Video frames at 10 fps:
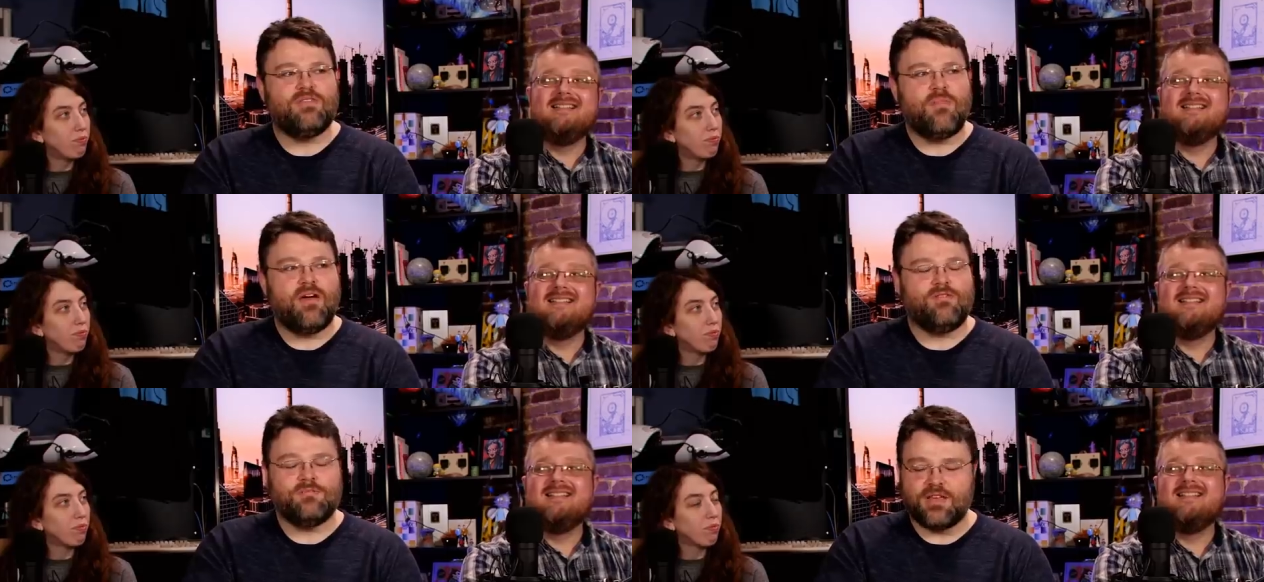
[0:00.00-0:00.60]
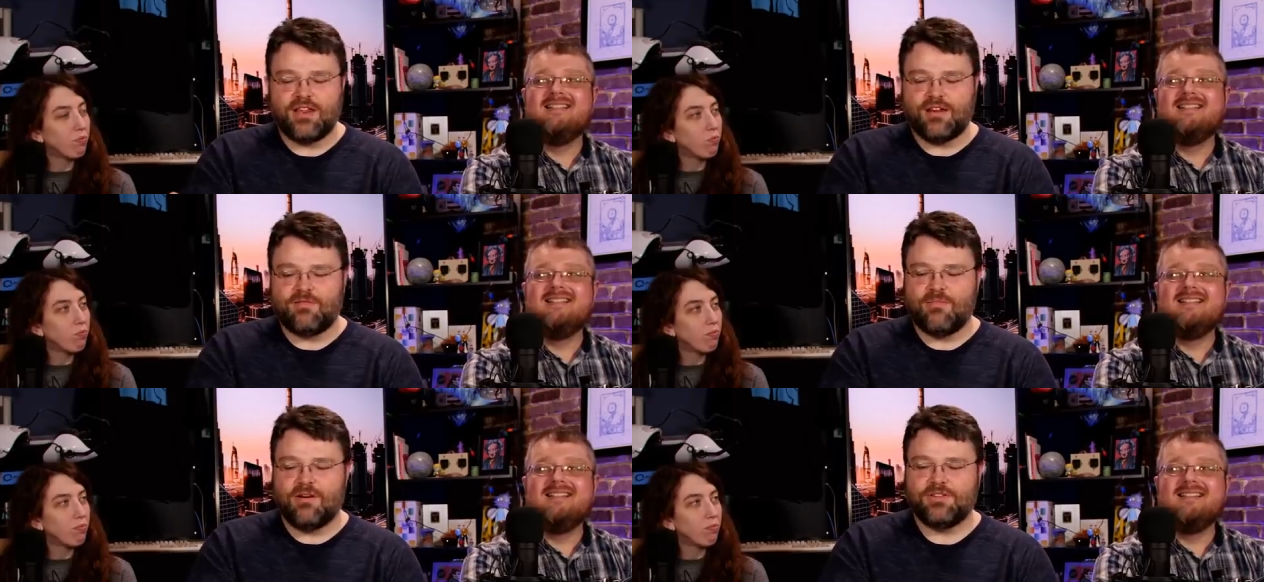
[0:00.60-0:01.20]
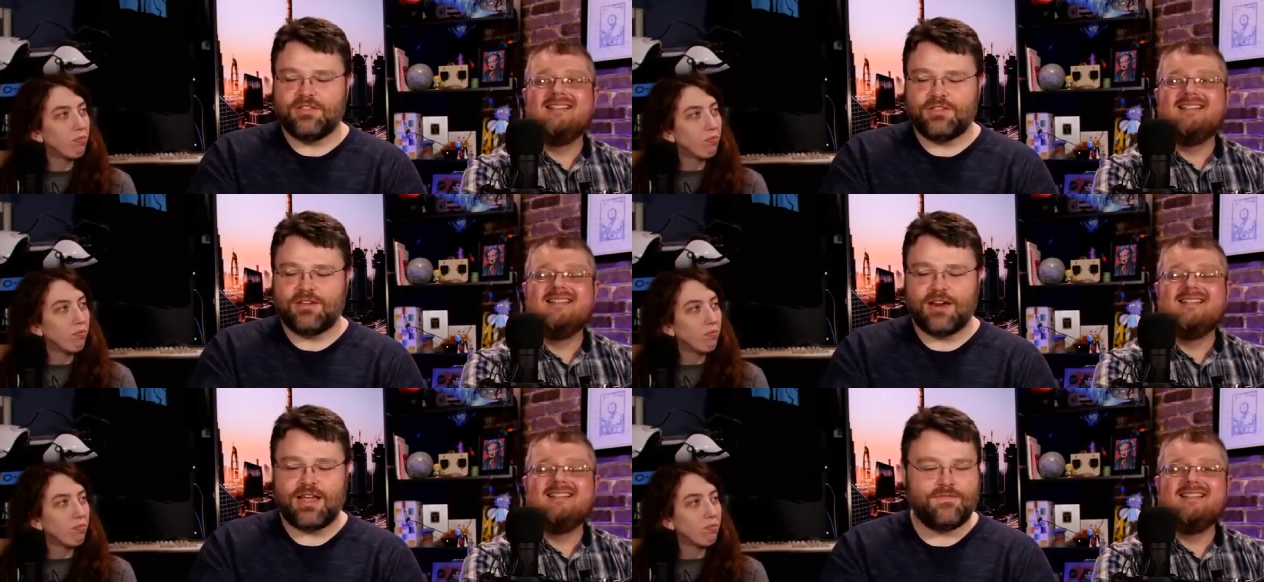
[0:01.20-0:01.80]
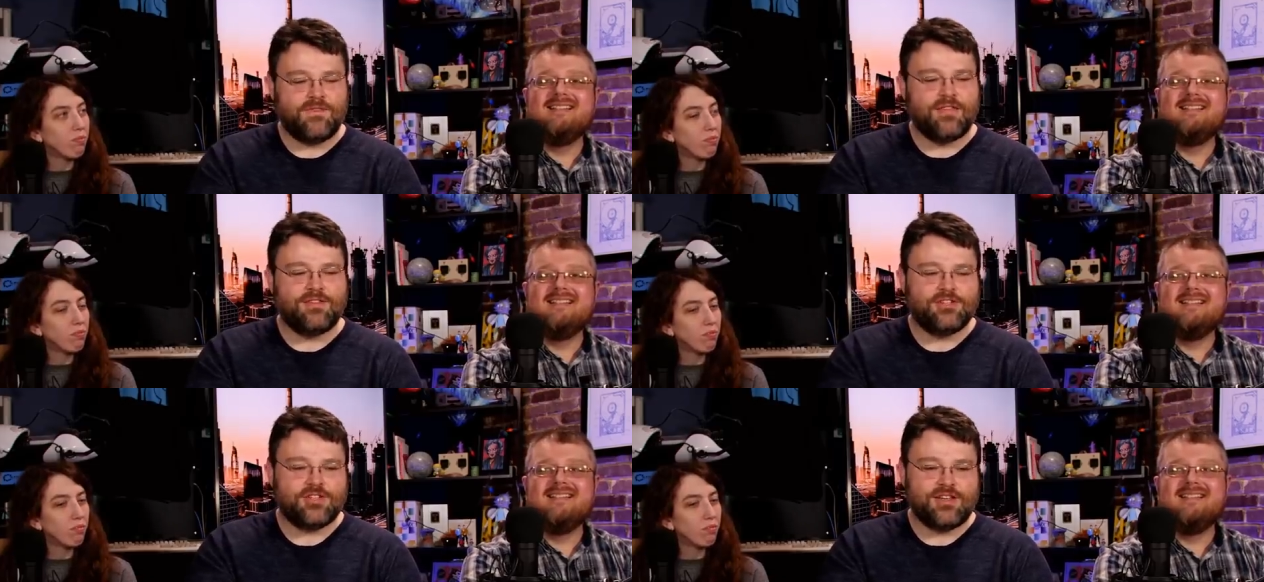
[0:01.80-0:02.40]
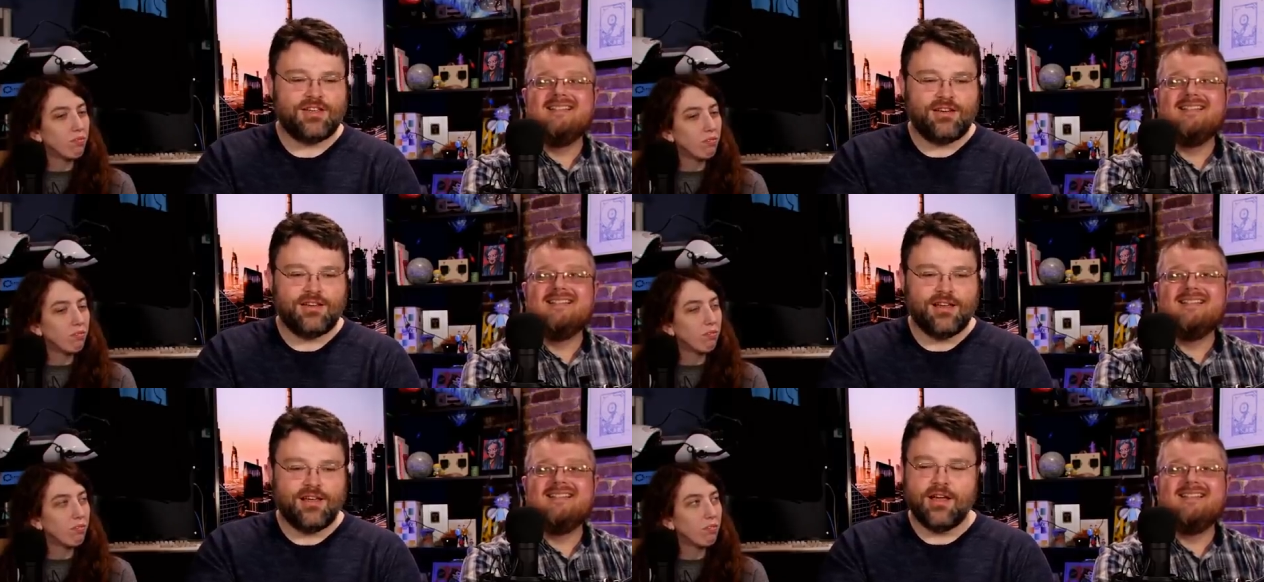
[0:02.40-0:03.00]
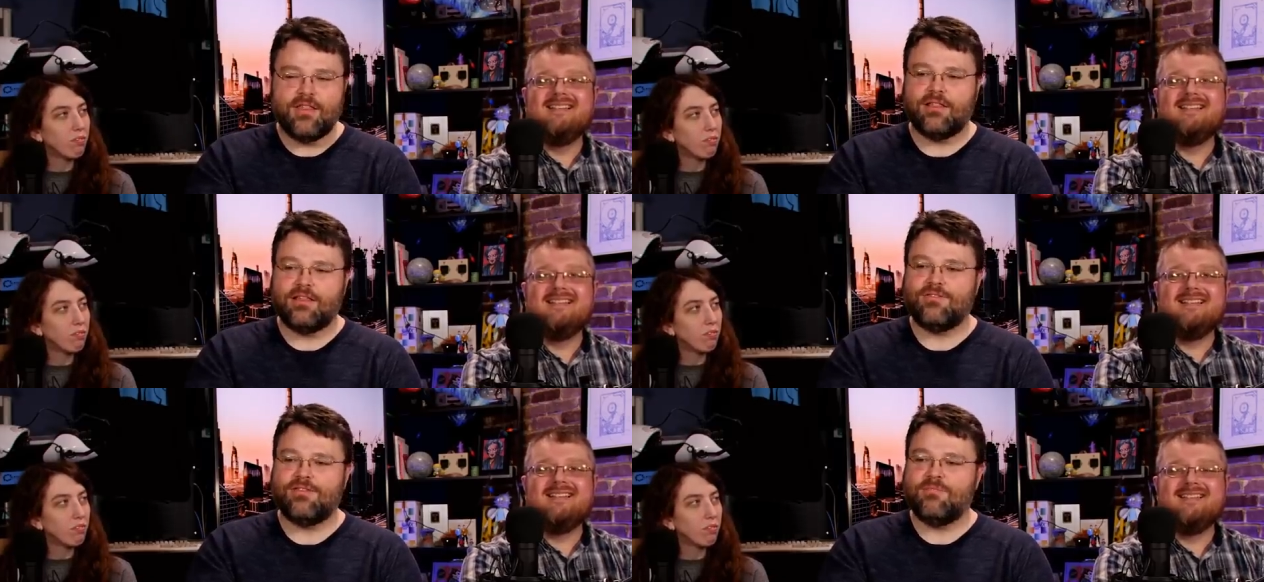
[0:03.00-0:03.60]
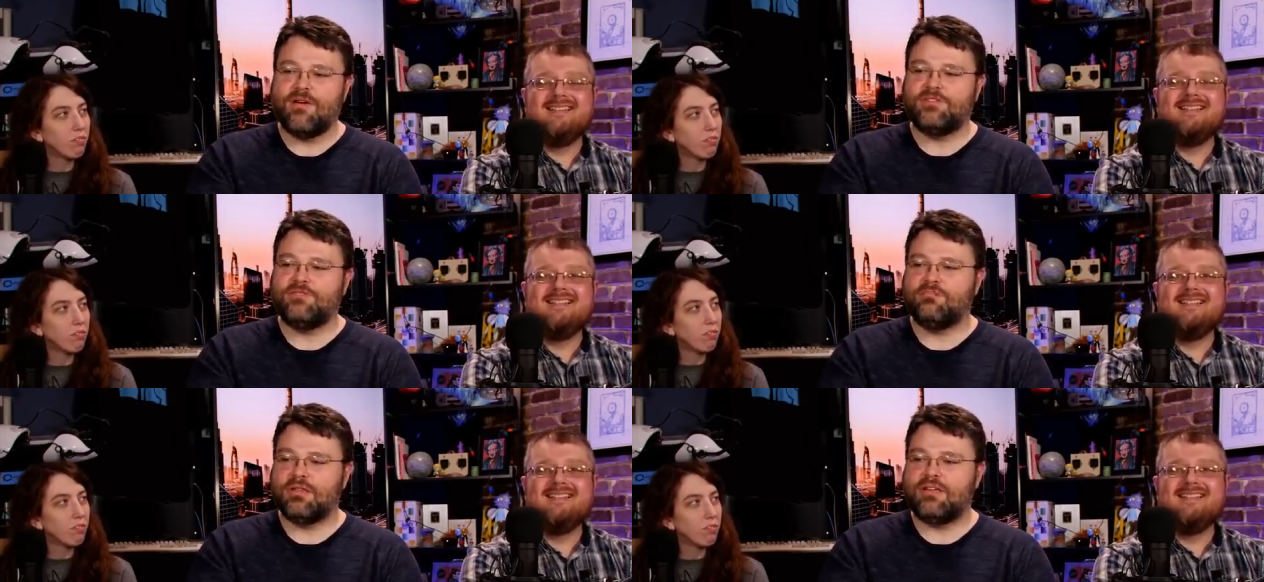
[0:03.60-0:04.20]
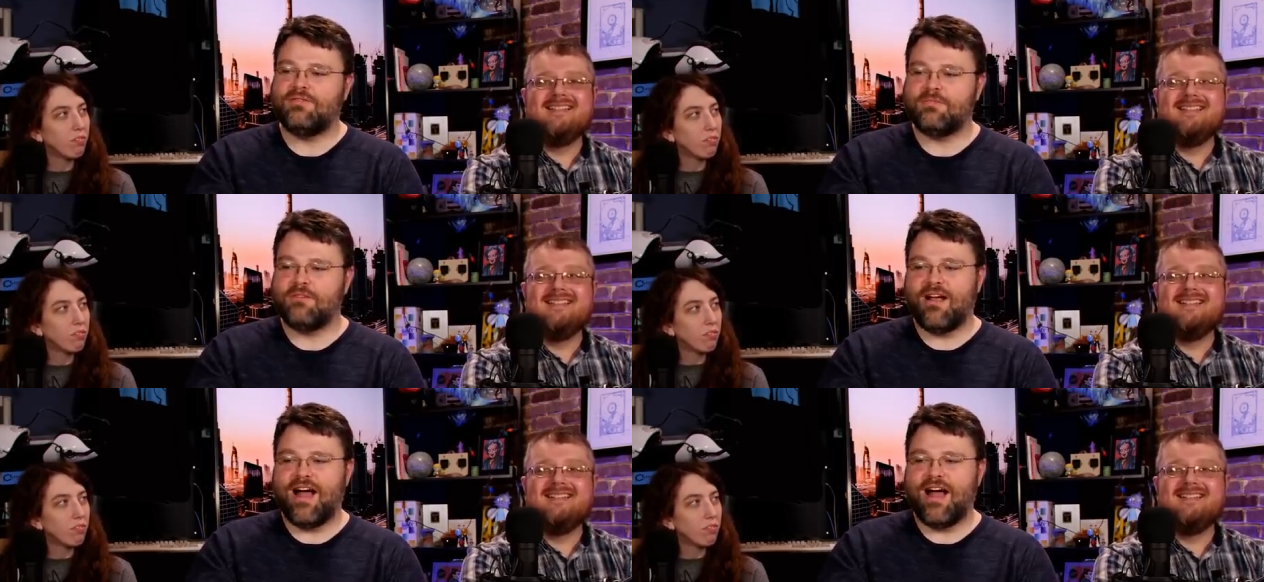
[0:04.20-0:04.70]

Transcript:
Speaker 1: in the mailroom is going to get a promotion this year. He found the gene that literally makes you bleed from your